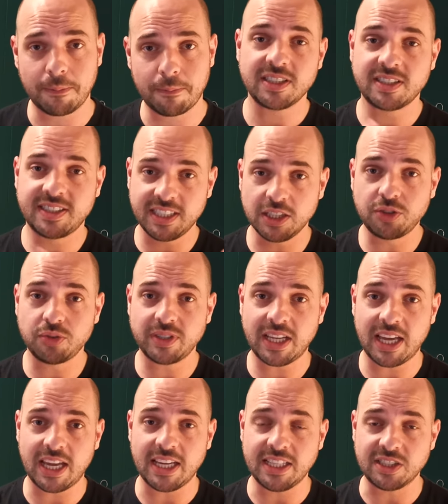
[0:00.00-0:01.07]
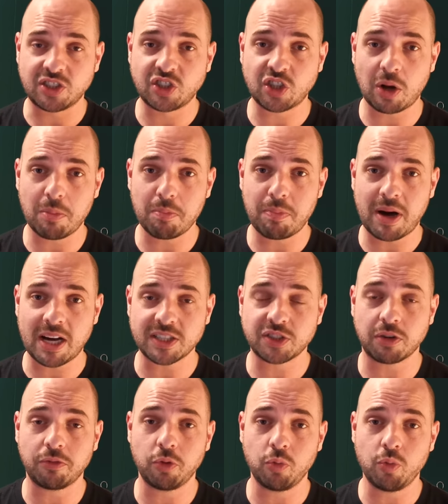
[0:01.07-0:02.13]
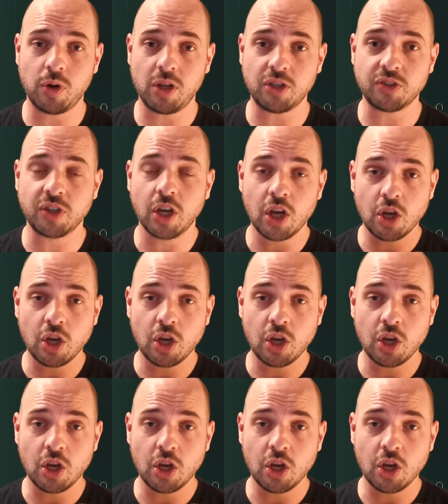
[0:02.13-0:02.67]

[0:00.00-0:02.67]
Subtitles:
Still today, in some parts of the world,